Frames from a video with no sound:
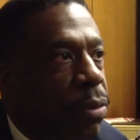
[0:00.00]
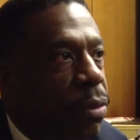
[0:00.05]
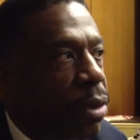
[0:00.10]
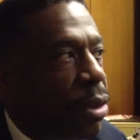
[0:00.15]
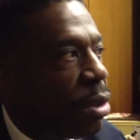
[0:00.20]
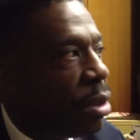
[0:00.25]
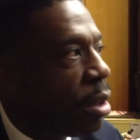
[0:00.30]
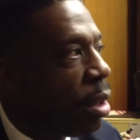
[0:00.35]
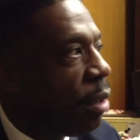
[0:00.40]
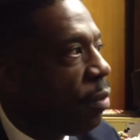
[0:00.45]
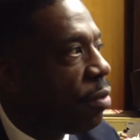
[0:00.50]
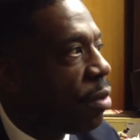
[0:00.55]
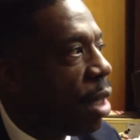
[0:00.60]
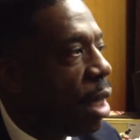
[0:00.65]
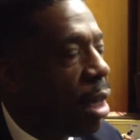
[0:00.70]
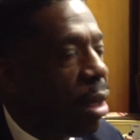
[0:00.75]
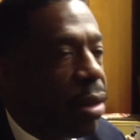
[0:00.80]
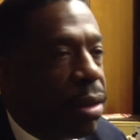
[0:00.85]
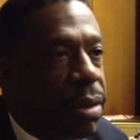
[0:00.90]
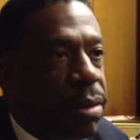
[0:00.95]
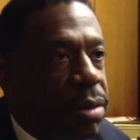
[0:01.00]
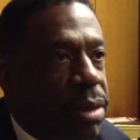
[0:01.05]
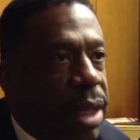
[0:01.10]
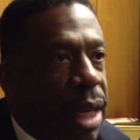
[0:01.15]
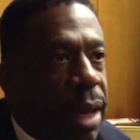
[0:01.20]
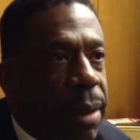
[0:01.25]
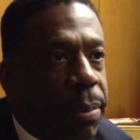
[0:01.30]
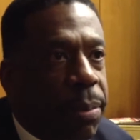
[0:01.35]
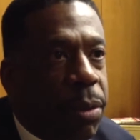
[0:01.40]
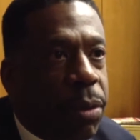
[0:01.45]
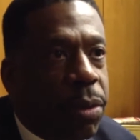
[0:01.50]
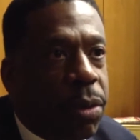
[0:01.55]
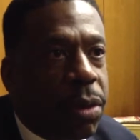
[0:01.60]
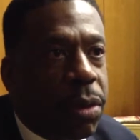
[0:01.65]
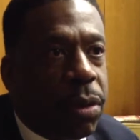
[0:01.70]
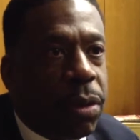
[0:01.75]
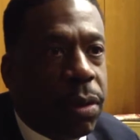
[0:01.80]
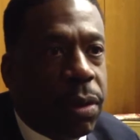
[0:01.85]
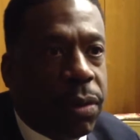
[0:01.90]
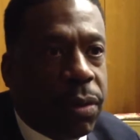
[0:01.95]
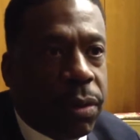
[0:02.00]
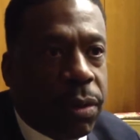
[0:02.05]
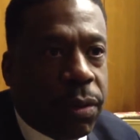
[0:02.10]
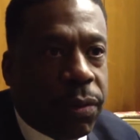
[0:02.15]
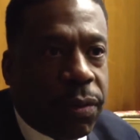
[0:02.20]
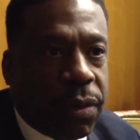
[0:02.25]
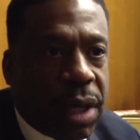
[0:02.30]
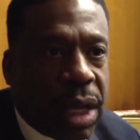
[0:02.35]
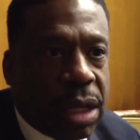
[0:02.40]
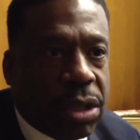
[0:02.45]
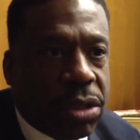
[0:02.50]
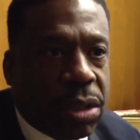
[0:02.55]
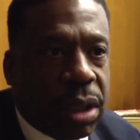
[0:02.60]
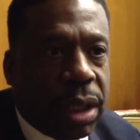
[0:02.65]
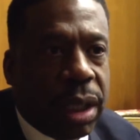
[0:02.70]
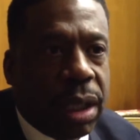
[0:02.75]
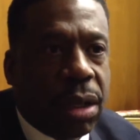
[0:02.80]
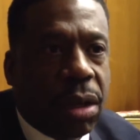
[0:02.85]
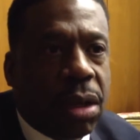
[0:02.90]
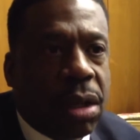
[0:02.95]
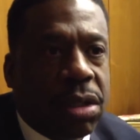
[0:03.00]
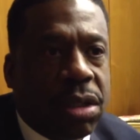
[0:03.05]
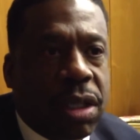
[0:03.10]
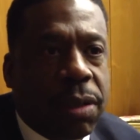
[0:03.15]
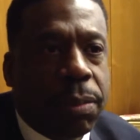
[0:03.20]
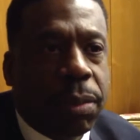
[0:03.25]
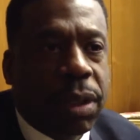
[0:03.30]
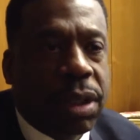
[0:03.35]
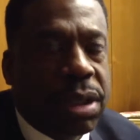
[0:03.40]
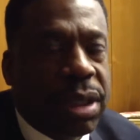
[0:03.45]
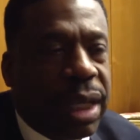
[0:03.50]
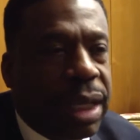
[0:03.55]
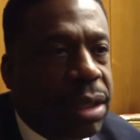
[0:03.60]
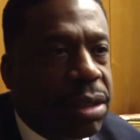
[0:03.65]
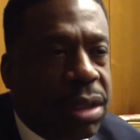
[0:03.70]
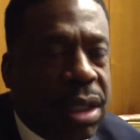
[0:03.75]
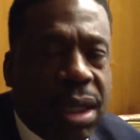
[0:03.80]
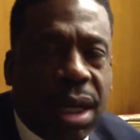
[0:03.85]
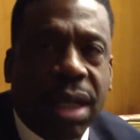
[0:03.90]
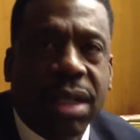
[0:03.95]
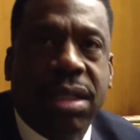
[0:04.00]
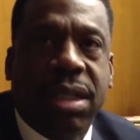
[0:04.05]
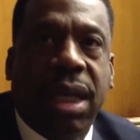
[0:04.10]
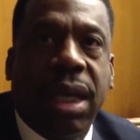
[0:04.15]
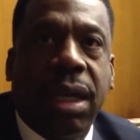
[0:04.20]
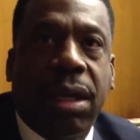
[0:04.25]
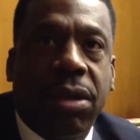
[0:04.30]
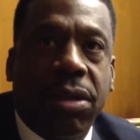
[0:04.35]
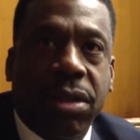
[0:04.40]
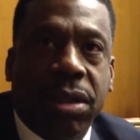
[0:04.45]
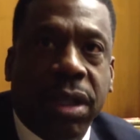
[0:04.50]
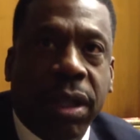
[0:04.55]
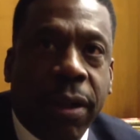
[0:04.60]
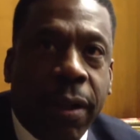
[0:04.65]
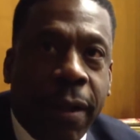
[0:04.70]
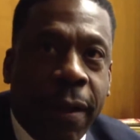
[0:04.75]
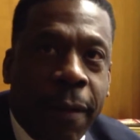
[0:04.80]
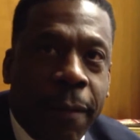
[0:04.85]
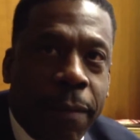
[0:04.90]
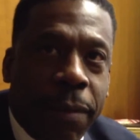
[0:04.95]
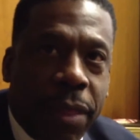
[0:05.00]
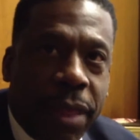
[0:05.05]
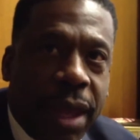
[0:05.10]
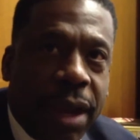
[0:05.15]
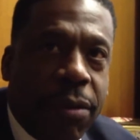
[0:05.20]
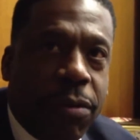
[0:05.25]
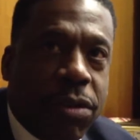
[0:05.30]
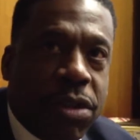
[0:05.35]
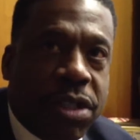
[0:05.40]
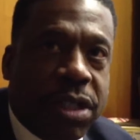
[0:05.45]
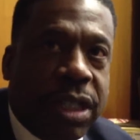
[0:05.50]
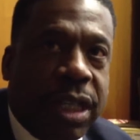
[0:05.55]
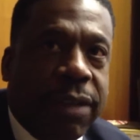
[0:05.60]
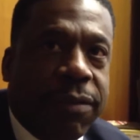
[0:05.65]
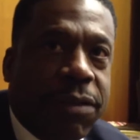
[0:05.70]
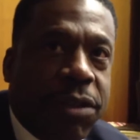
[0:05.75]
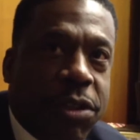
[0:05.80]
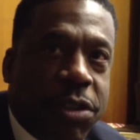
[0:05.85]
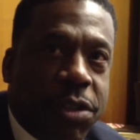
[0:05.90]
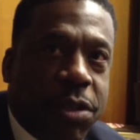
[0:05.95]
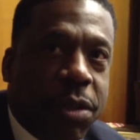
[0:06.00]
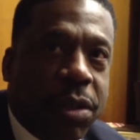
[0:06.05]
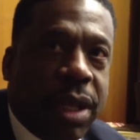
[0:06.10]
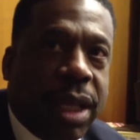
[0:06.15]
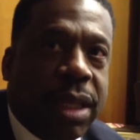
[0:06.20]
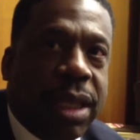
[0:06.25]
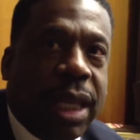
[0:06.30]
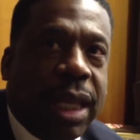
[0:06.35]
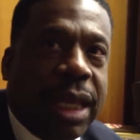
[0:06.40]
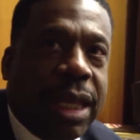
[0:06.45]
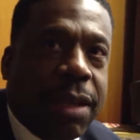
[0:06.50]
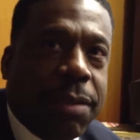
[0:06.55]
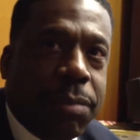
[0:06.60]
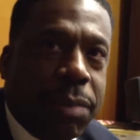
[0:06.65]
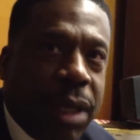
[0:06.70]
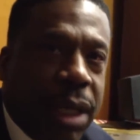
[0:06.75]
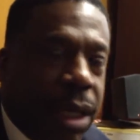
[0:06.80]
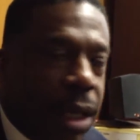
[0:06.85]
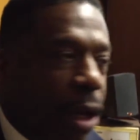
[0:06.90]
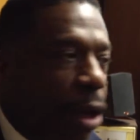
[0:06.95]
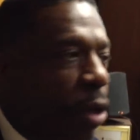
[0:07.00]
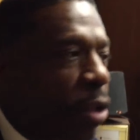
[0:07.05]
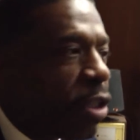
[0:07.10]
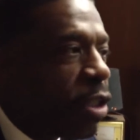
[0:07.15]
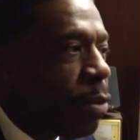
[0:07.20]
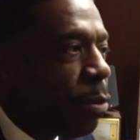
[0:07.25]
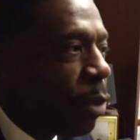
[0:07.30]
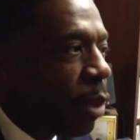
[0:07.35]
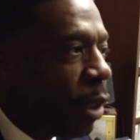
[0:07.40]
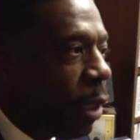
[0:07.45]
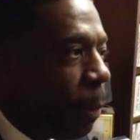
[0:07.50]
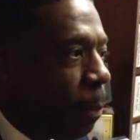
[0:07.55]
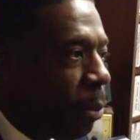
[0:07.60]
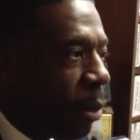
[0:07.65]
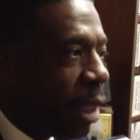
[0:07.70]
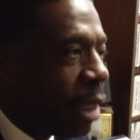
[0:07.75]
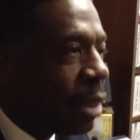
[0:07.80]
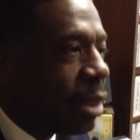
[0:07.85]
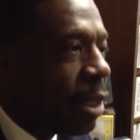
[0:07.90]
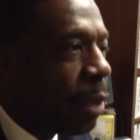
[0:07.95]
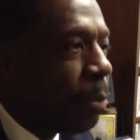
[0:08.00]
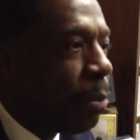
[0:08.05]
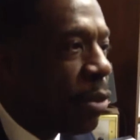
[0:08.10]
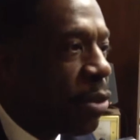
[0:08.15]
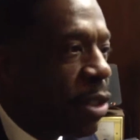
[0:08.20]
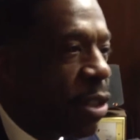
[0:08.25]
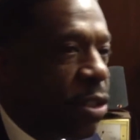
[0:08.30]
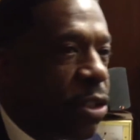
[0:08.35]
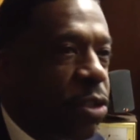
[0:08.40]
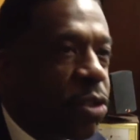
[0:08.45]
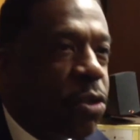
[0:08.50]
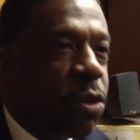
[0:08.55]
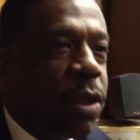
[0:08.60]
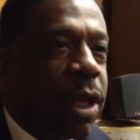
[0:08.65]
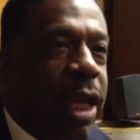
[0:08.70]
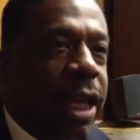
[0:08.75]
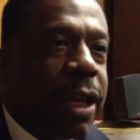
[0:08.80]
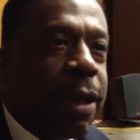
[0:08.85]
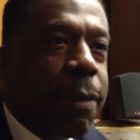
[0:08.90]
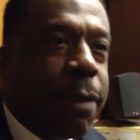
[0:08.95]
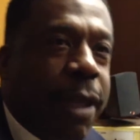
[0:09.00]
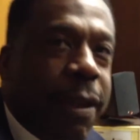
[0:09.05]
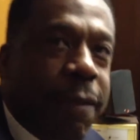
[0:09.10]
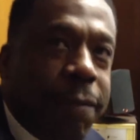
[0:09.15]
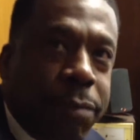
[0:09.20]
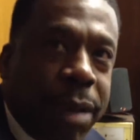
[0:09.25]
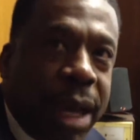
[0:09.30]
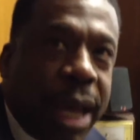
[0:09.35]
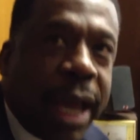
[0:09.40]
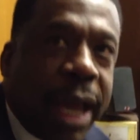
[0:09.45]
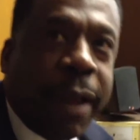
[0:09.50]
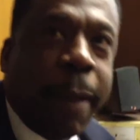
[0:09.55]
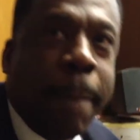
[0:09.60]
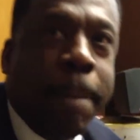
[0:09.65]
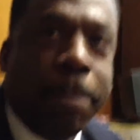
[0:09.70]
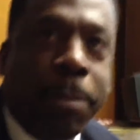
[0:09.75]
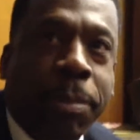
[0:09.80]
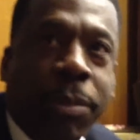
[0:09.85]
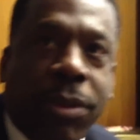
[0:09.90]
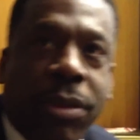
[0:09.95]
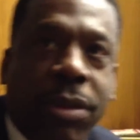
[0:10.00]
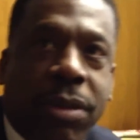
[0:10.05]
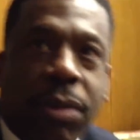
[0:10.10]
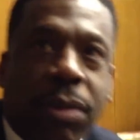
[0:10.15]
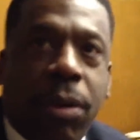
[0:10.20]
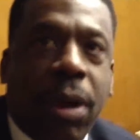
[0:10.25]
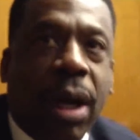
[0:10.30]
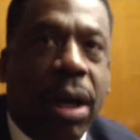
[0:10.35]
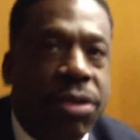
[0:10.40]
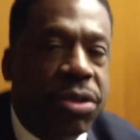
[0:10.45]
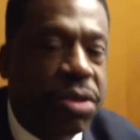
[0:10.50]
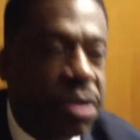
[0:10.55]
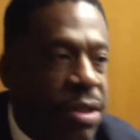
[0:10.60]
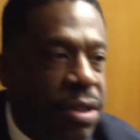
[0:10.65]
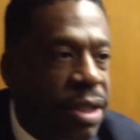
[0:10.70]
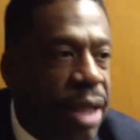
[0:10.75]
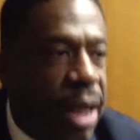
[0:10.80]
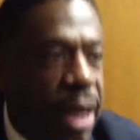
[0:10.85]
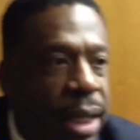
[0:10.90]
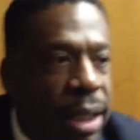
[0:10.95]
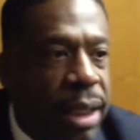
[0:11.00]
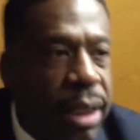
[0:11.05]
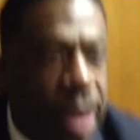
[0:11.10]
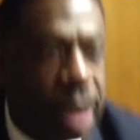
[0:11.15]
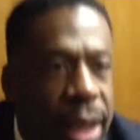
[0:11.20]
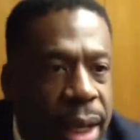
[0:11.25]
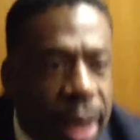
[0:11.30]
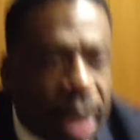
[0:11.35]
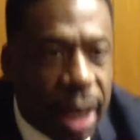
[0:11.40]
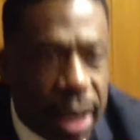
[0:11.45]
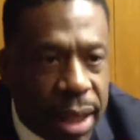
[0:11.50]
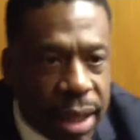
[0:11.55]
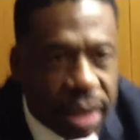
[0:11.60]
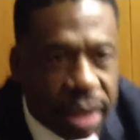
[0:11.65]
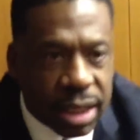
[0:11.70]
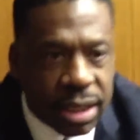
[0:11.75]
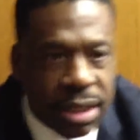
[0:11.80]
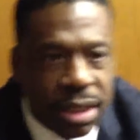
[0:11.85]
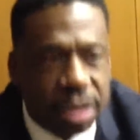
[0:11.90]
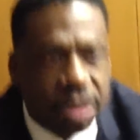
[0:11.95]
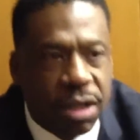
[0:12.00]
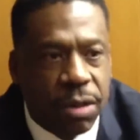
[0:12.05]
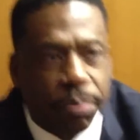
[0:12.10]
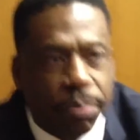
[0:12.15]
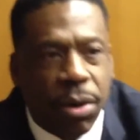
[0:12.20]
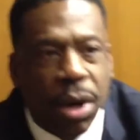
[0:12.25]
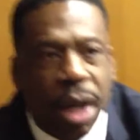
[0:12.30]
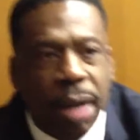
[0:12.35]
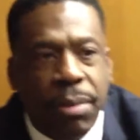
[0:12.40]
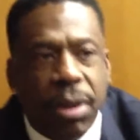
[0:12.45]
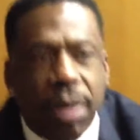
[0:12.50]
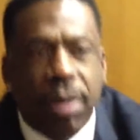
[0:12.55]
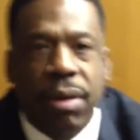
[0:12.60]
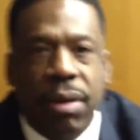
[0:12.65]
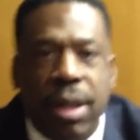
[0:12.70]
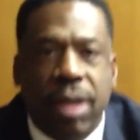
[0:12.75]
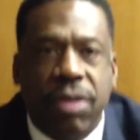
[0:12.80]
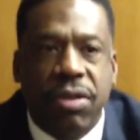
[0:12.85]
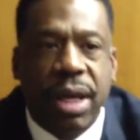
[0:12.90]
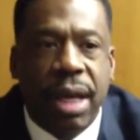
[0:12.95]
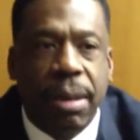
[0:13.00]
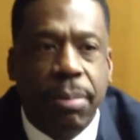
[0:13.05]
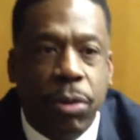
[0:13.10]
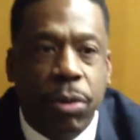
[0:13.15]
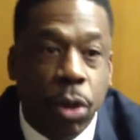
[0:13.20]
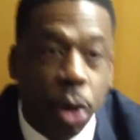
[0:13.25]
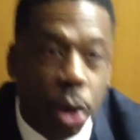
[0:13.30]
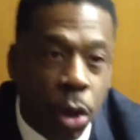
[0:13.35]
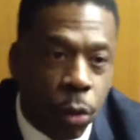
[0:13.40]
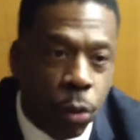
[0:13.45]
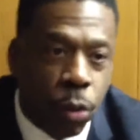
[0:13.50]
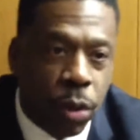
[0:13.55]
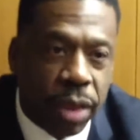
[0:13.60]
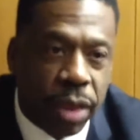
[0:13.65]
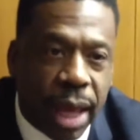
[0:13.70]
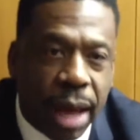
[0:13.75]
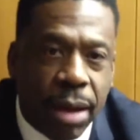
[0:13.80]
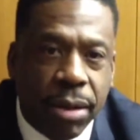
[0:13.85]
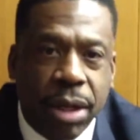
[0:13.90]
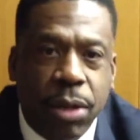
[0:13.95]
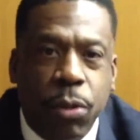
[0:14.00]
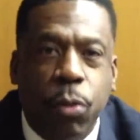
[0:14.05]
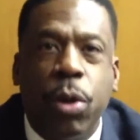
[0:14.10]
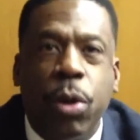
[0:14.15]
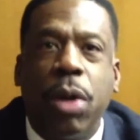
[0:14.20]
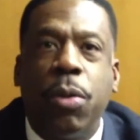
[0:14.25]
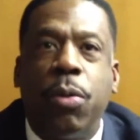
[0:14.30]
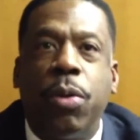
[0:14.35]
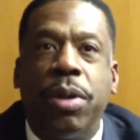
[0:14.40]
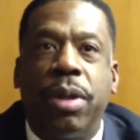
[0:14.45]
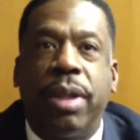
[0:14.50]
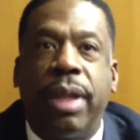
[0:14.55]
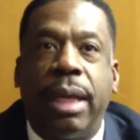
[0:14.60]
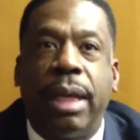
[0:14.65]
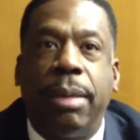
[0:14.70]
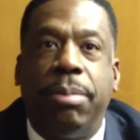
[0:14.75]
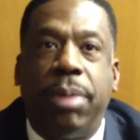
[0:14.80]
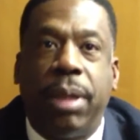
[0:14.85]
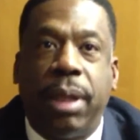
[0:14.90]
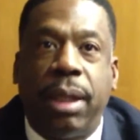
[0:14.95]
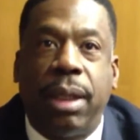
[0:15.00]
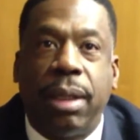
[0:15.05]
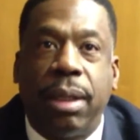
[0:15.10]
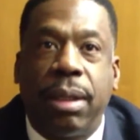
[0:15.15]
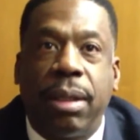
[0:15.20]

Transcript: receive TAP or financial aid are simply takers. They're not takers. They're receivers so that they can be ultimately placed in a position so they can give back to our society. And this is a primary example. Without it, where would they be?